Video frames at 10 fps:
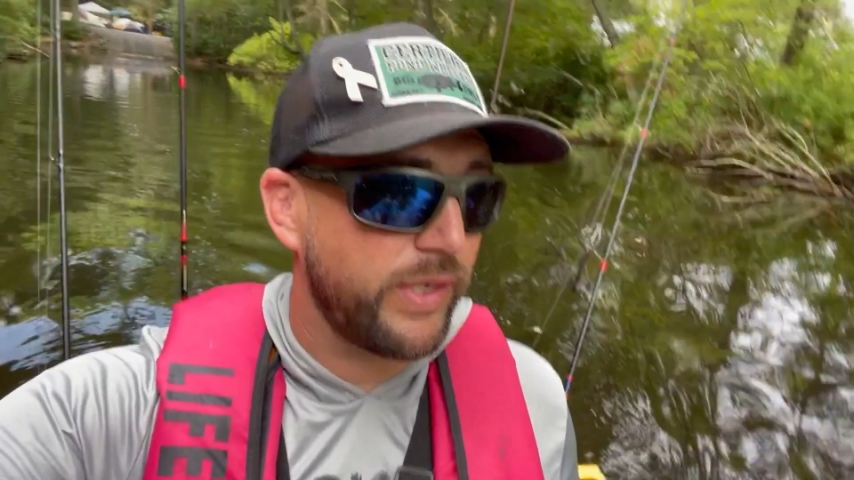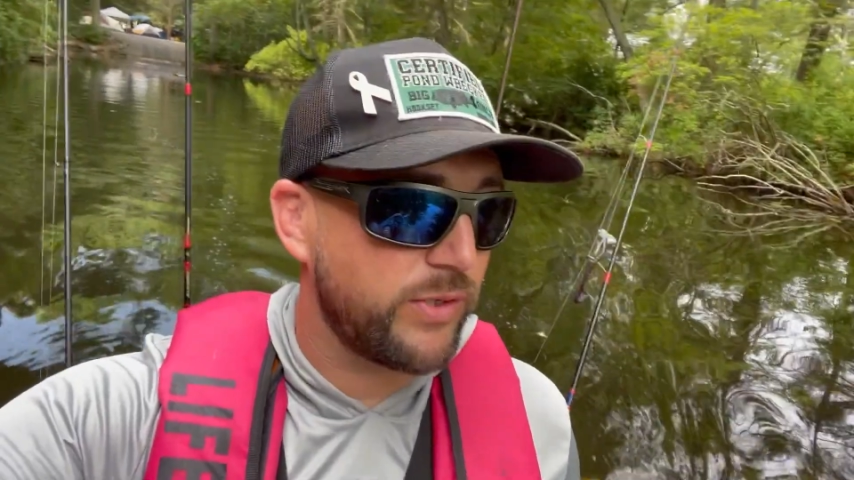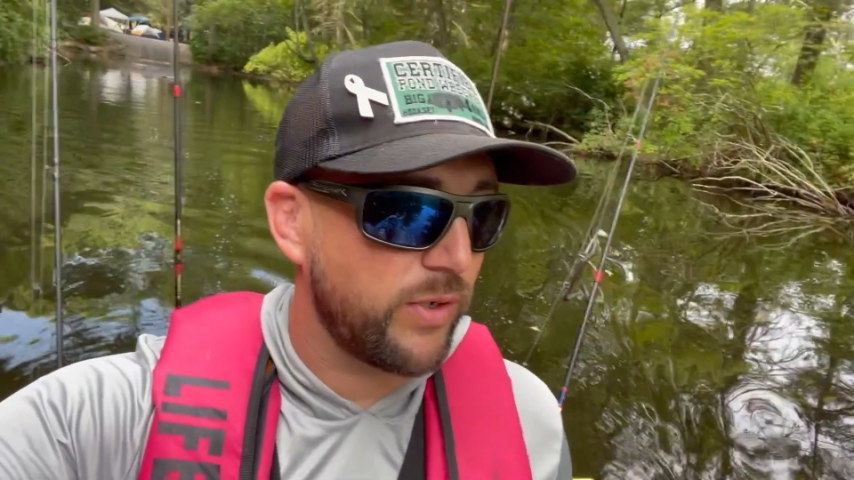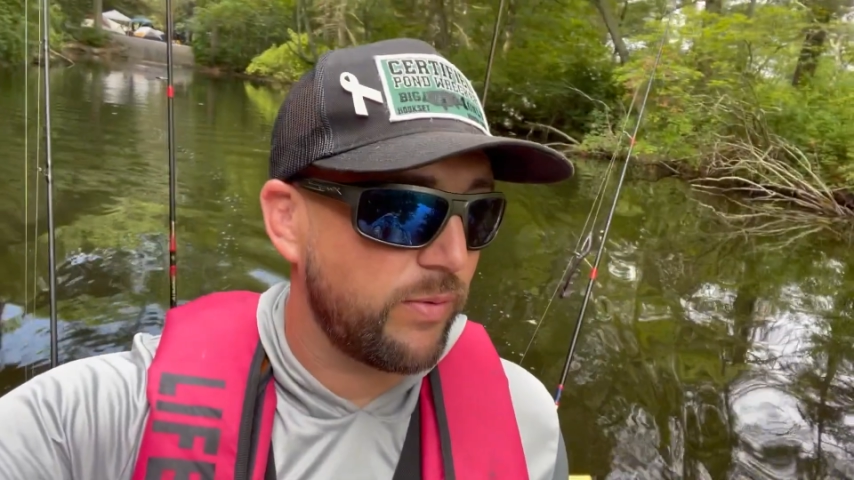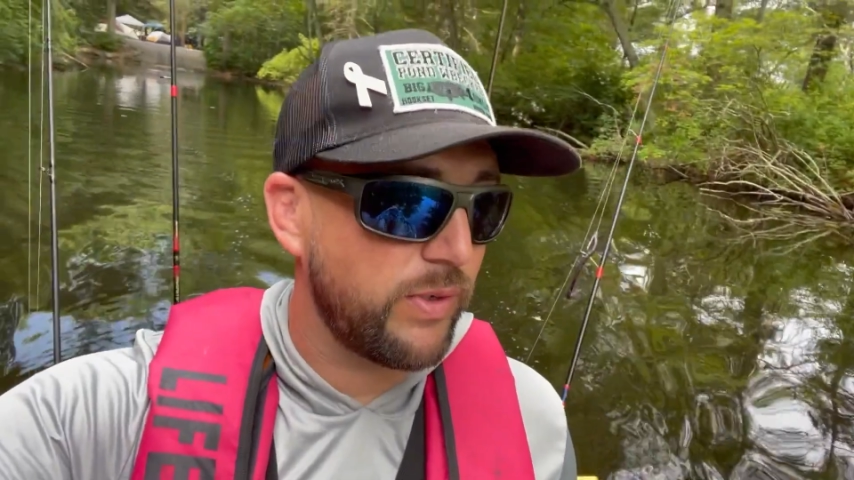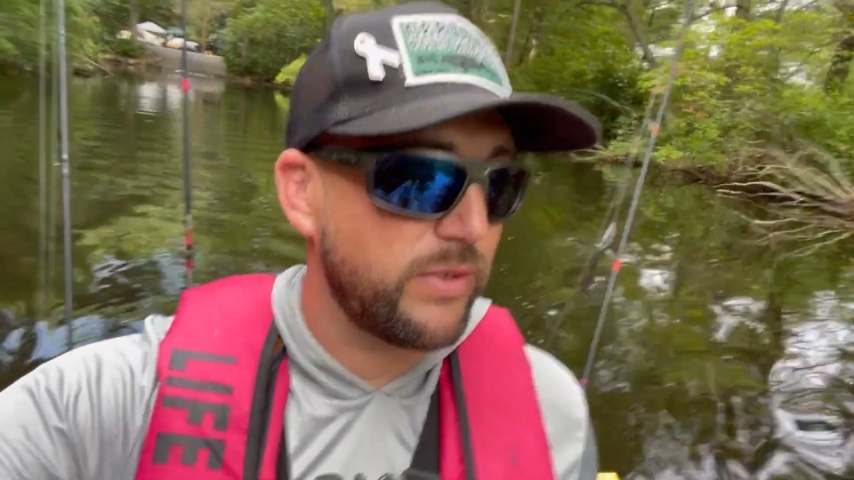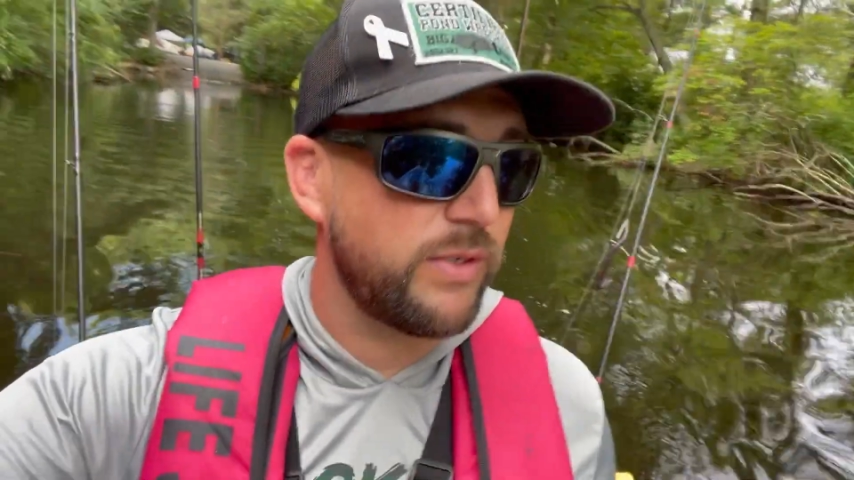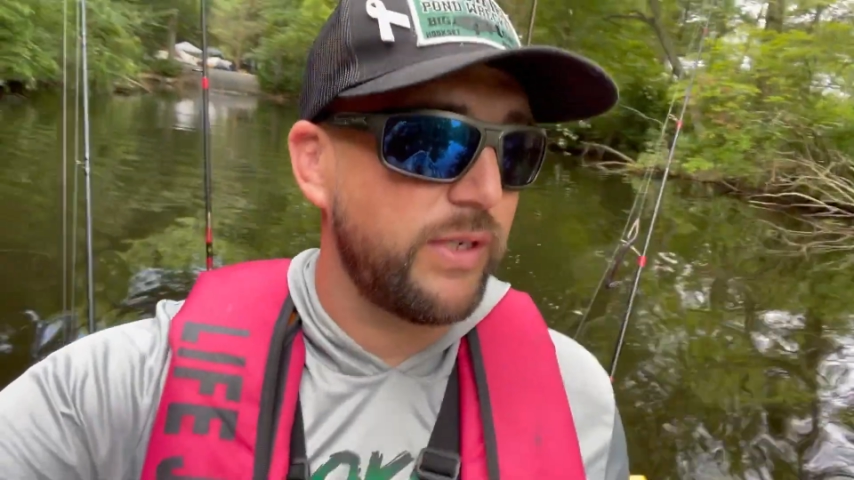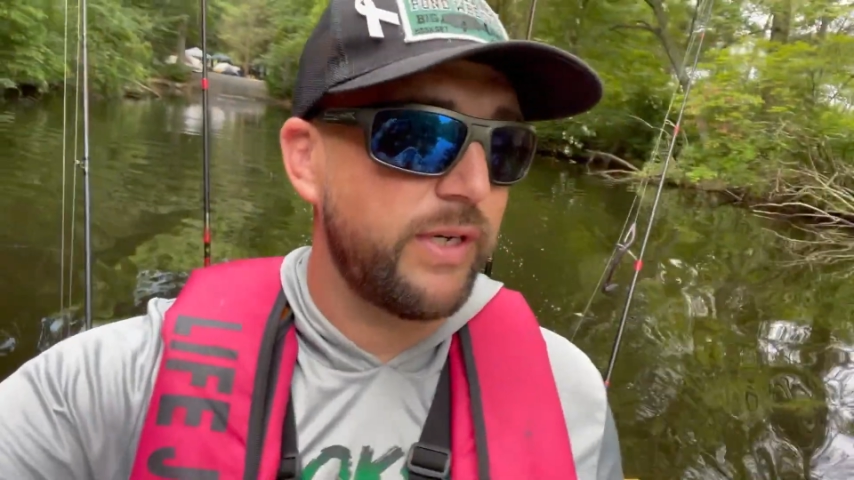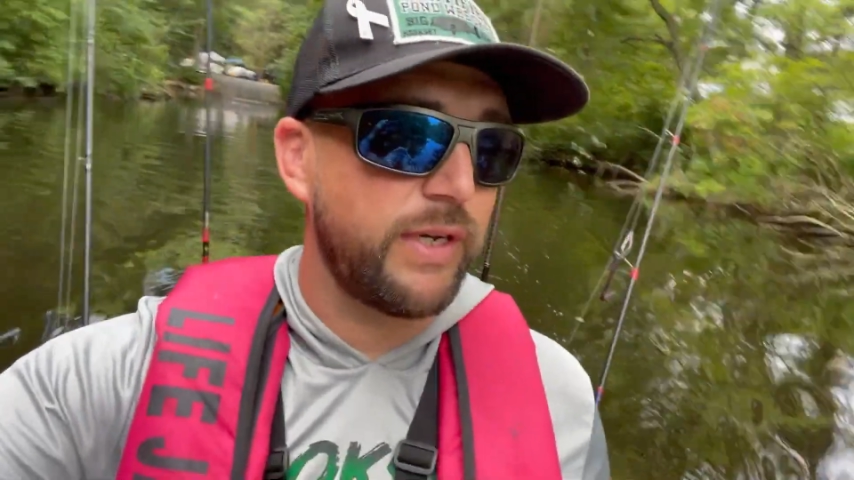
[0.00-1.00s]
so I was
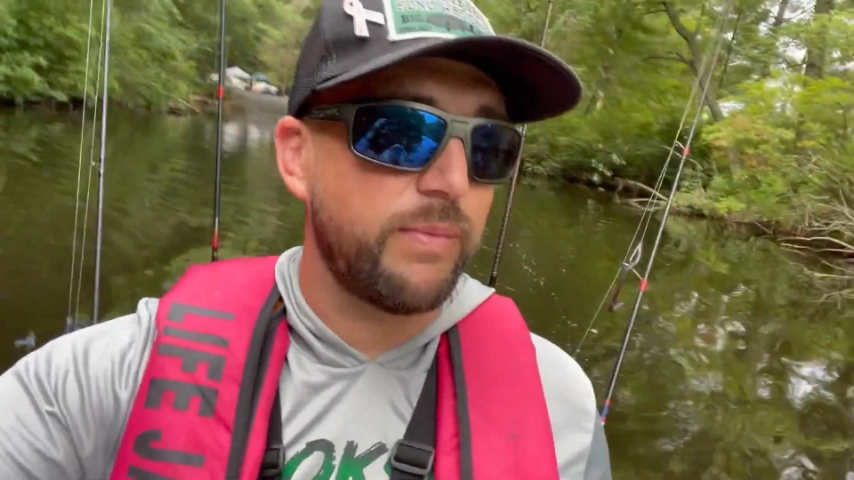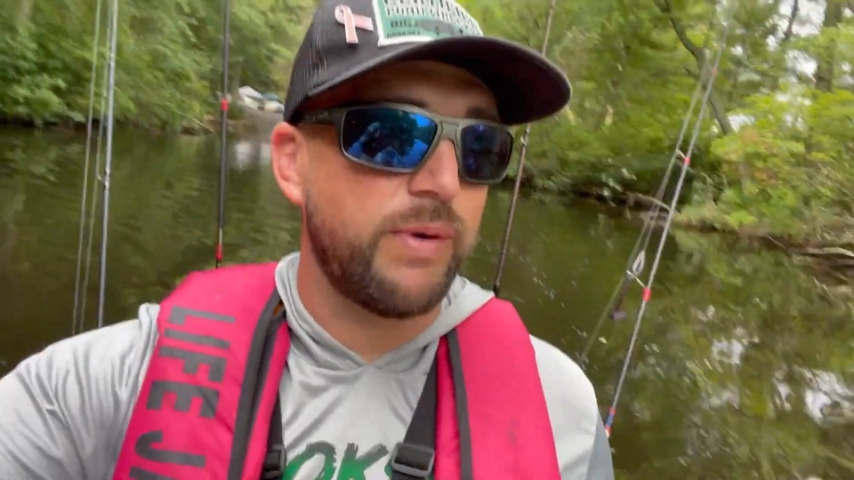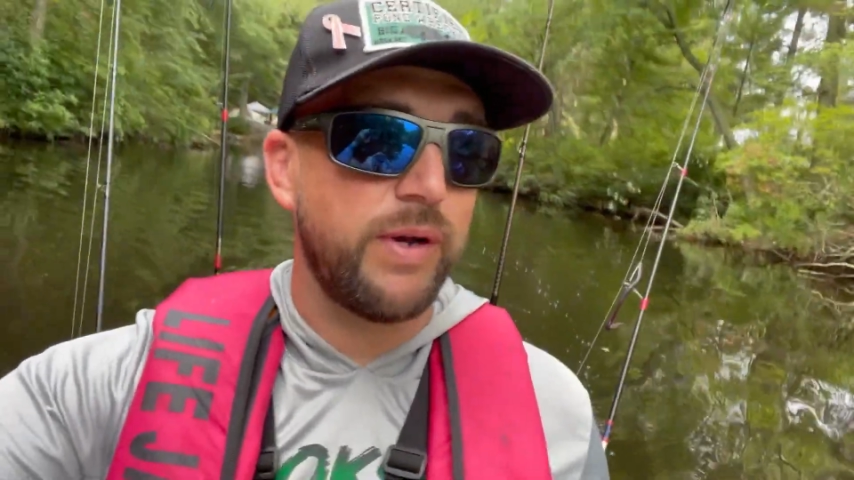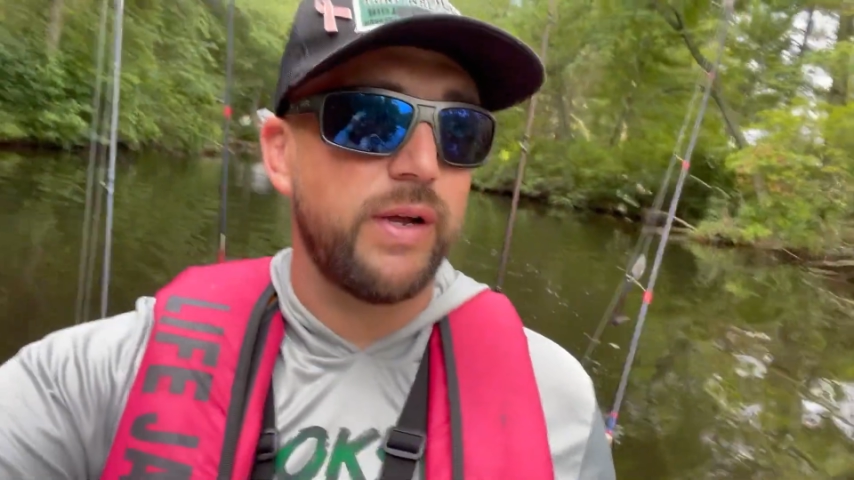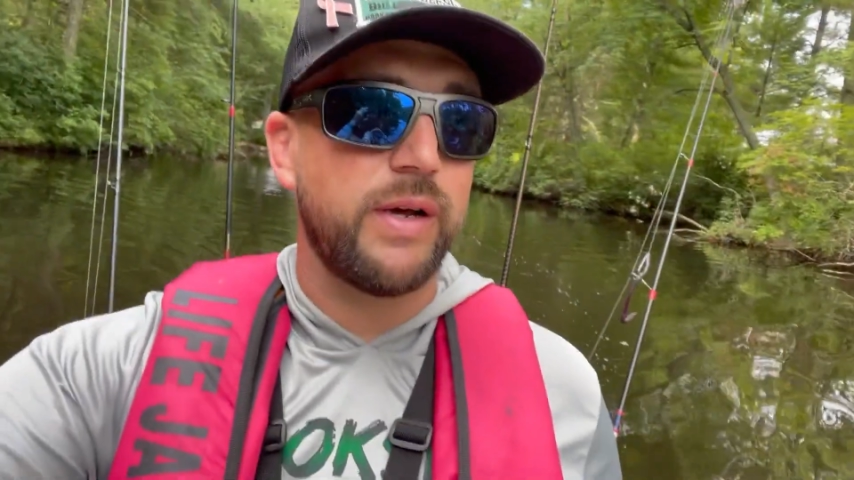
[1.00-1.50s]
leading, but